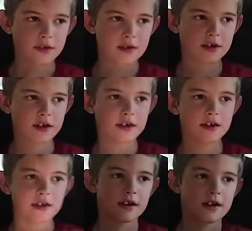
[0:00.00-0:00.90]
Good.
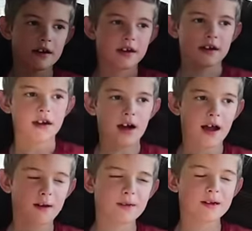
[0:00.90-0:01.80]

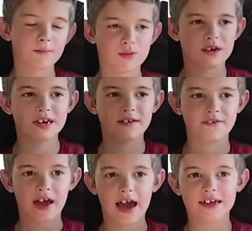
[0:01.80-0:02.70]
I went pretty
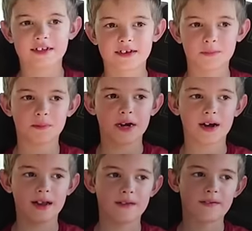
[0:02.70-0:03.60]
fast,
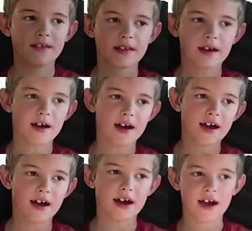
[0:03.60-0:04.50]

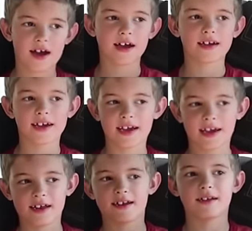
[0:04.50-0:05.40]
but I
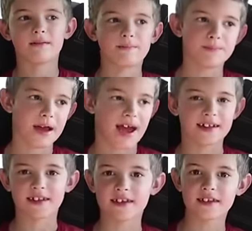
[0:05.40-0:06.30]
can't
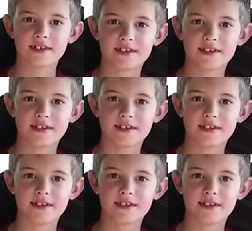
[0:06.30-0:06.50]
balance.